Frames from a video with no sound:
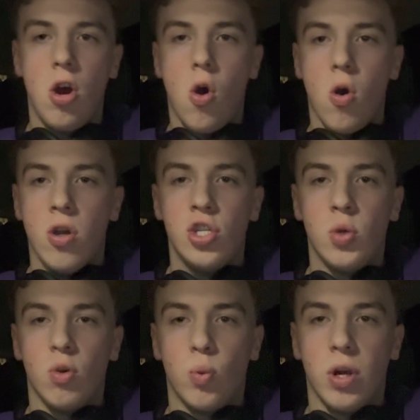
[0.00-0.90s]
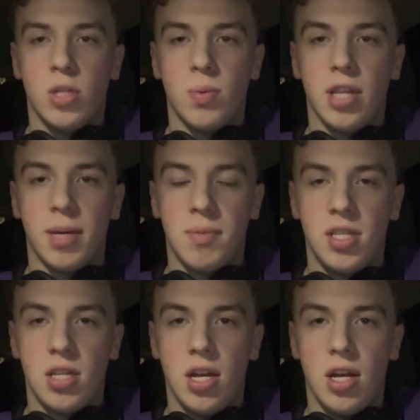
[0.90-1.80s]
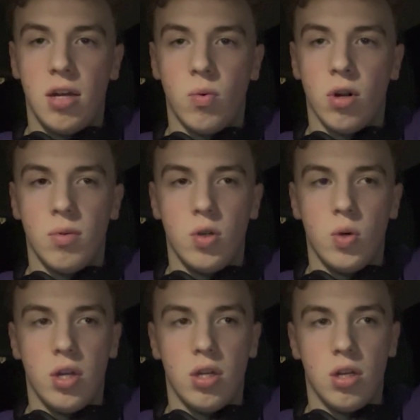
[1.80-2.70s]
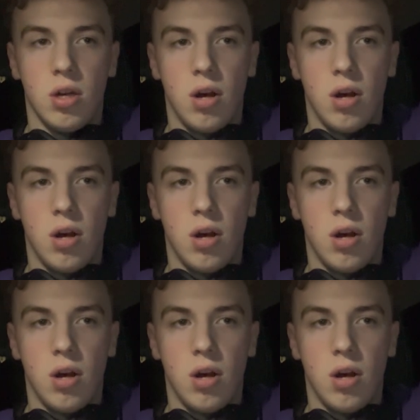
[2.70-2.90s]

or just doing a weird split like me today where I'm doing